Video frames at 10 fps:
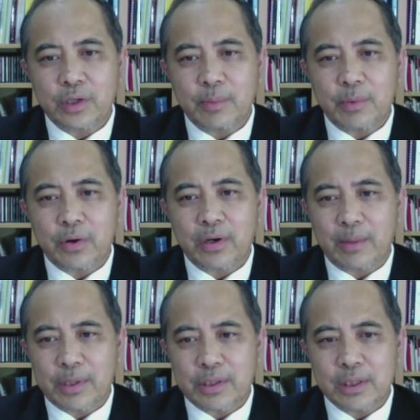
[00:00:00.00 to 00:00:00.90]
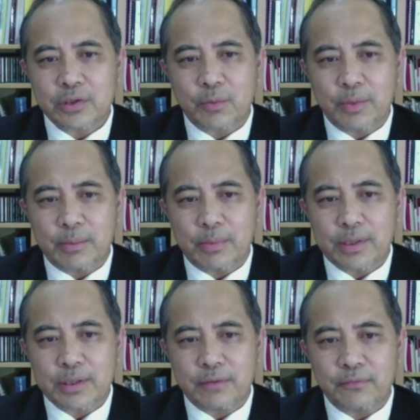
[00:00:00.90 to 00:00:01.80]
keep our climate change
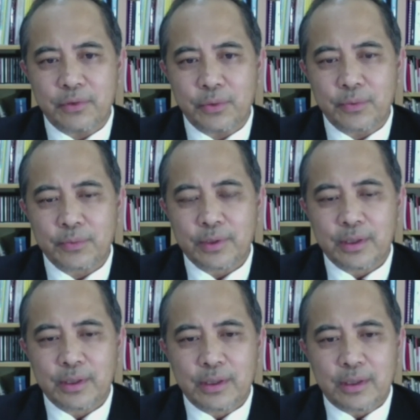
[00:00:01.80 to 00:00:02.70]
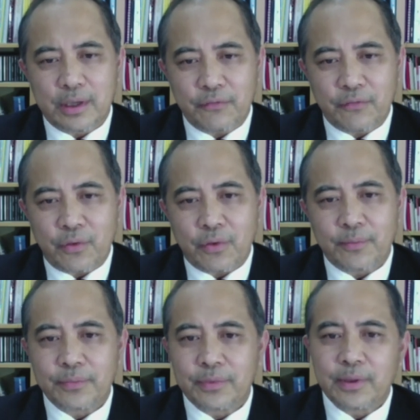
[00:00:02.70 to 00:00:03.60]
commitments in view.
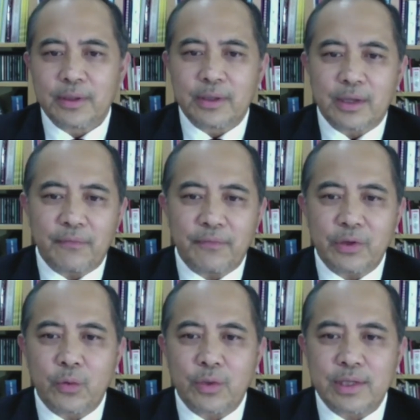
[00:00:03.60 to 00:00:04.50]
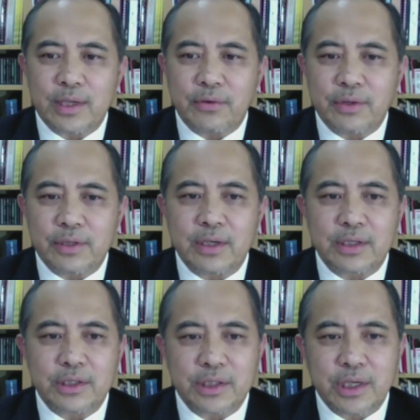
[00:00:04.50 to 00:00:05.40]
Therefore, effort towards increasing the
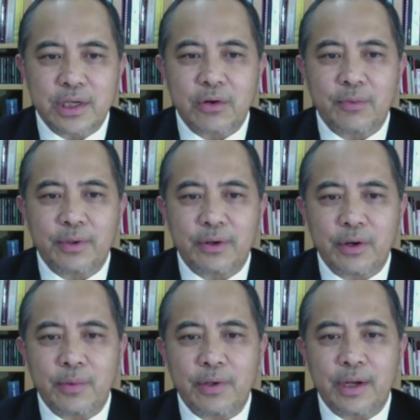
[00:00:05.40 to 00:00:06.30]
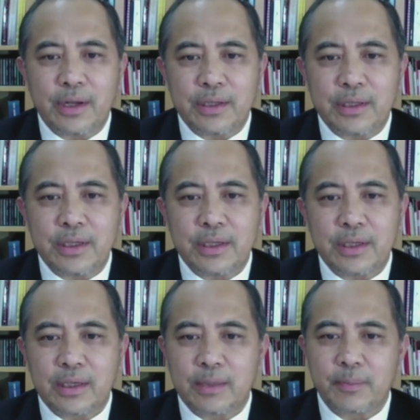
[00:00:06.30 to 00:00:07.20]
share of renewable energy
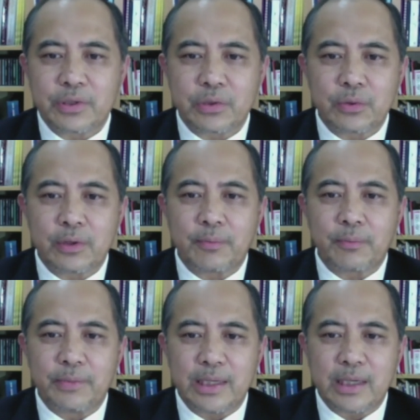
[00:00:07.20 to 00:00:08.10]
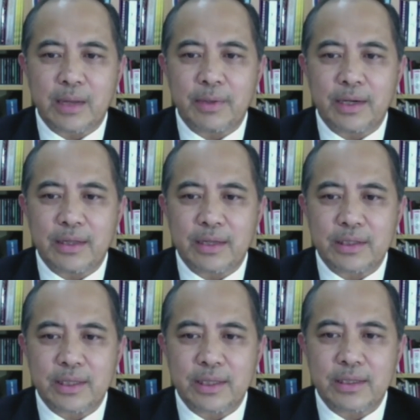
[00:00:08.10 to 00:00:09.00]
and the pursuit of
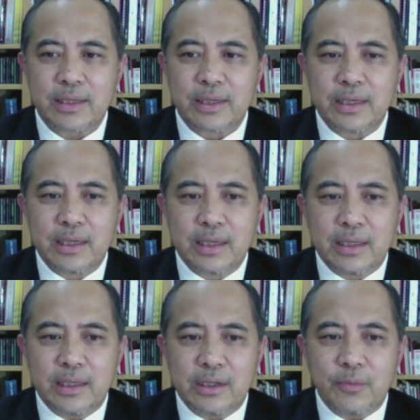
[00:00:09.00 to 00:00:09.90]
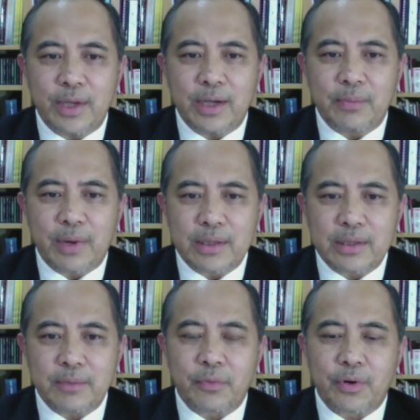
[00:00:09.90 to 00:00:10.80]
decarbonization need to be
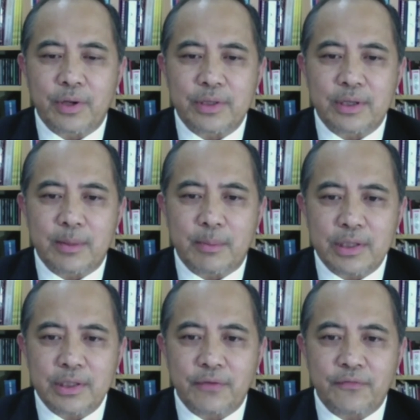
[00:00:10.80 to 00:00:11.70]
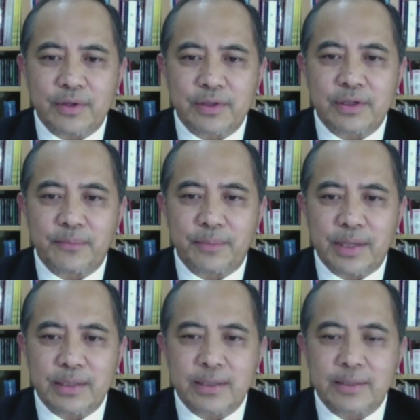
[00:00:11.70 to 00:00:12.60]
advanced and progress in a much faster
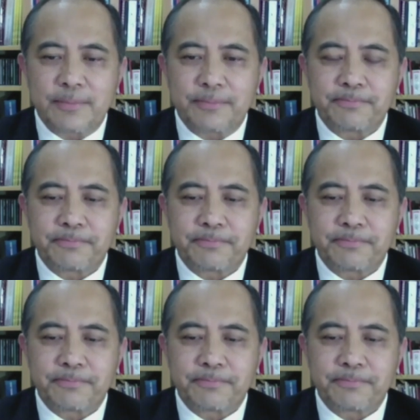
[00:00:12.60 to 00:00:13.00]
pace.